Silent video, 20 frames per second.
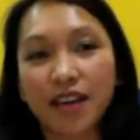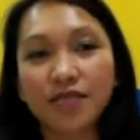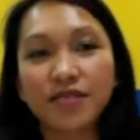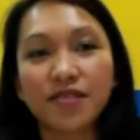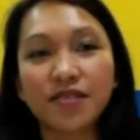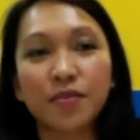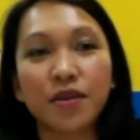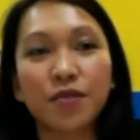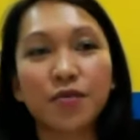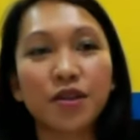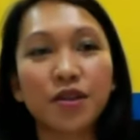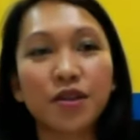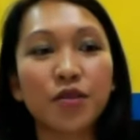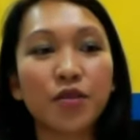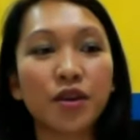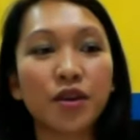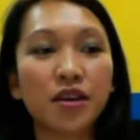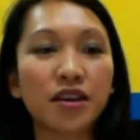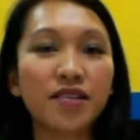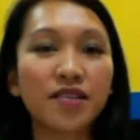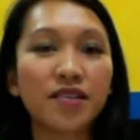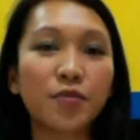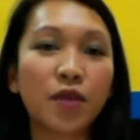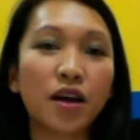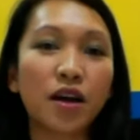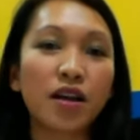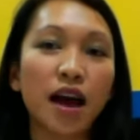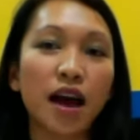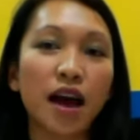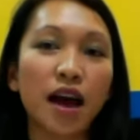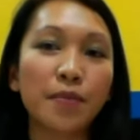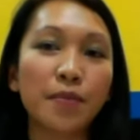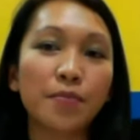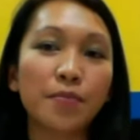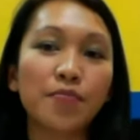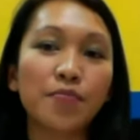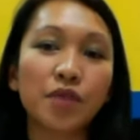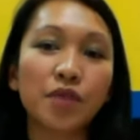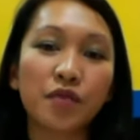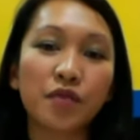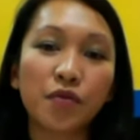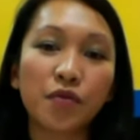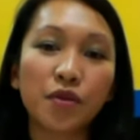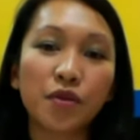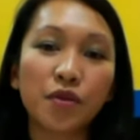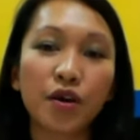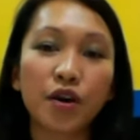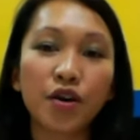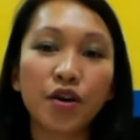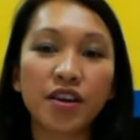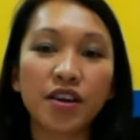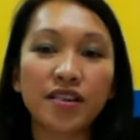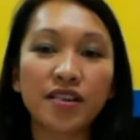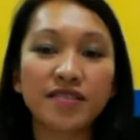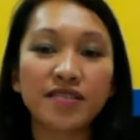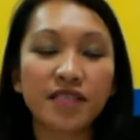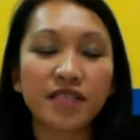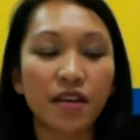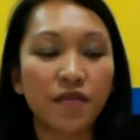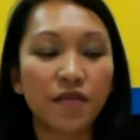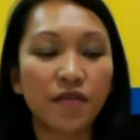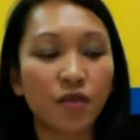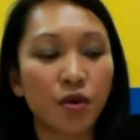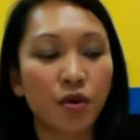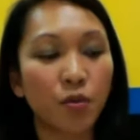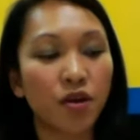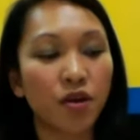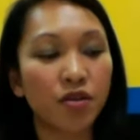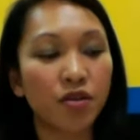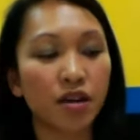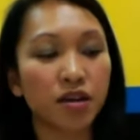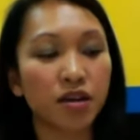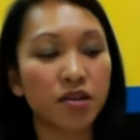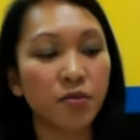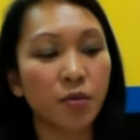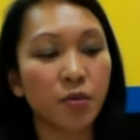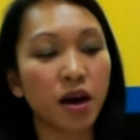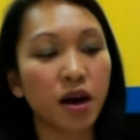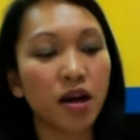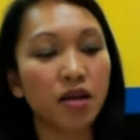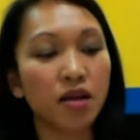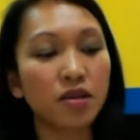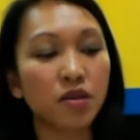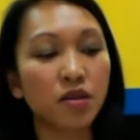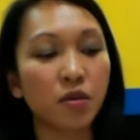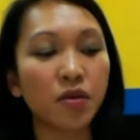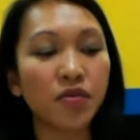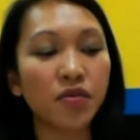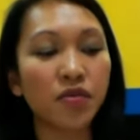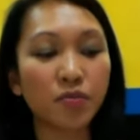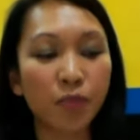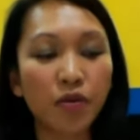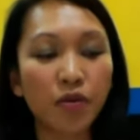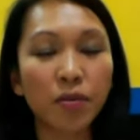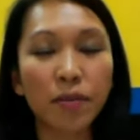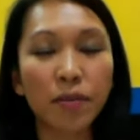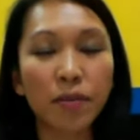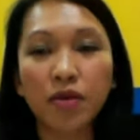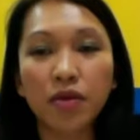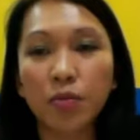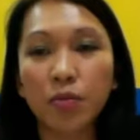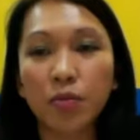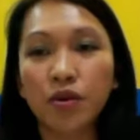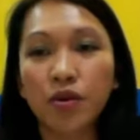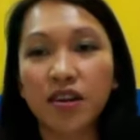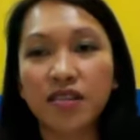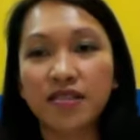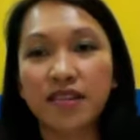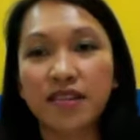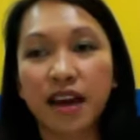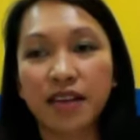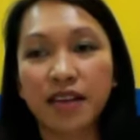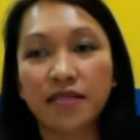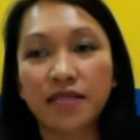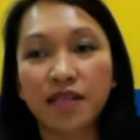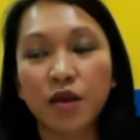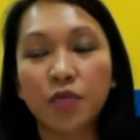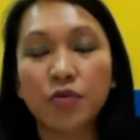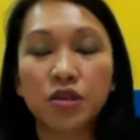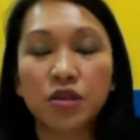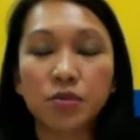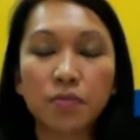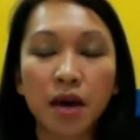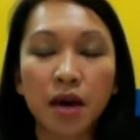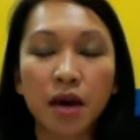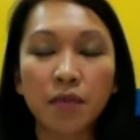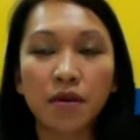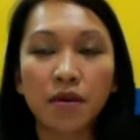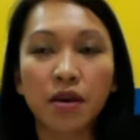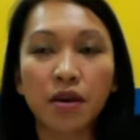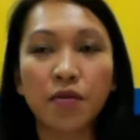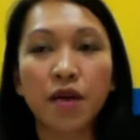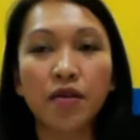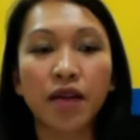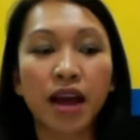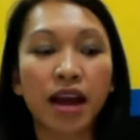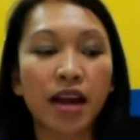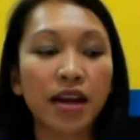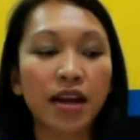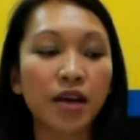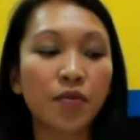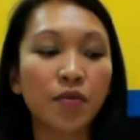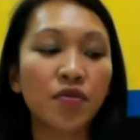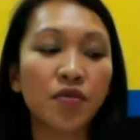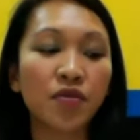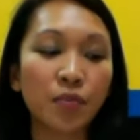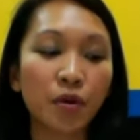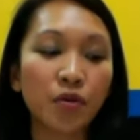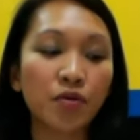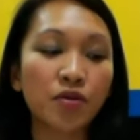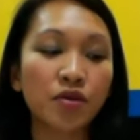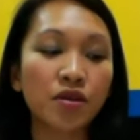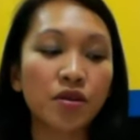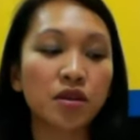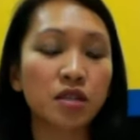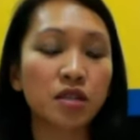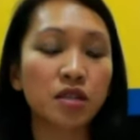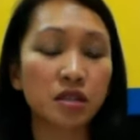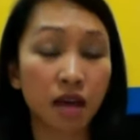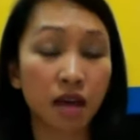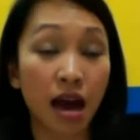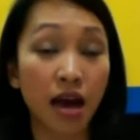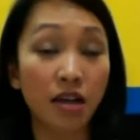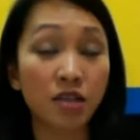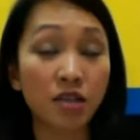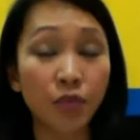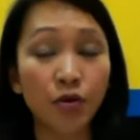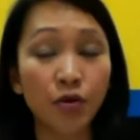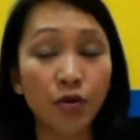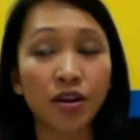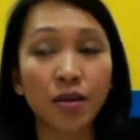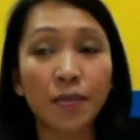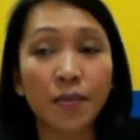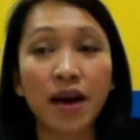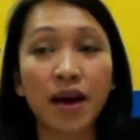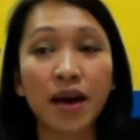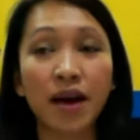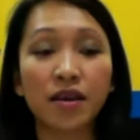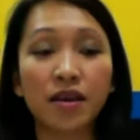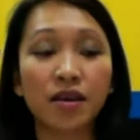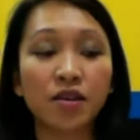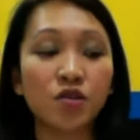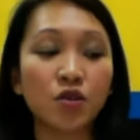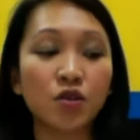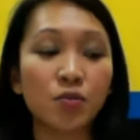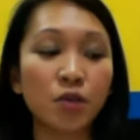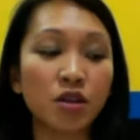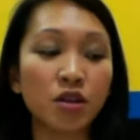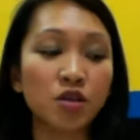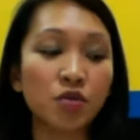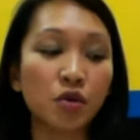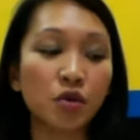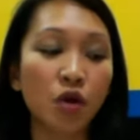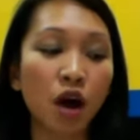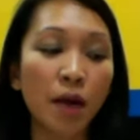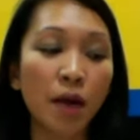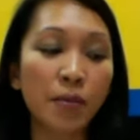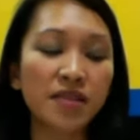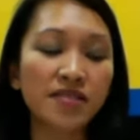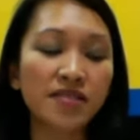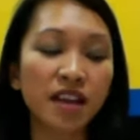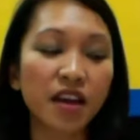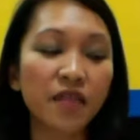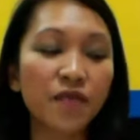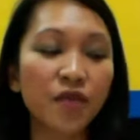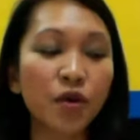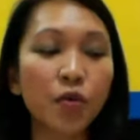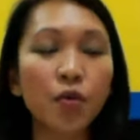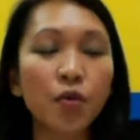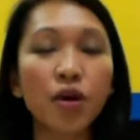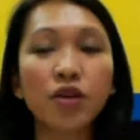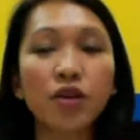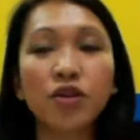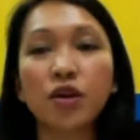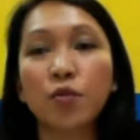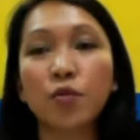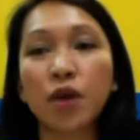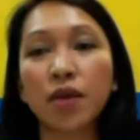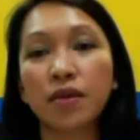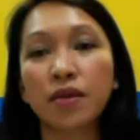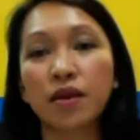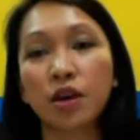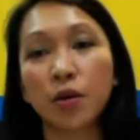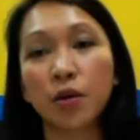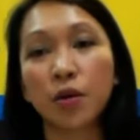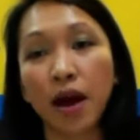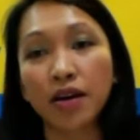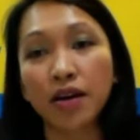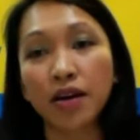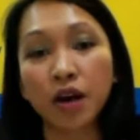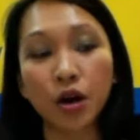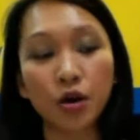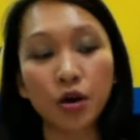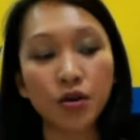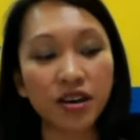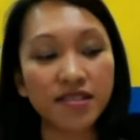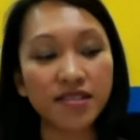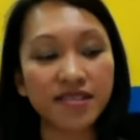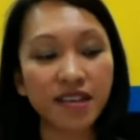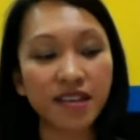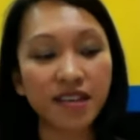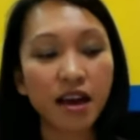something really quickly as well for the audience, if you're wondering as well. So we spoke about the predicted ATAR, which might be around 80. We've spoken about the assumed knowledge requirements. If you're wondering what the UAC code is,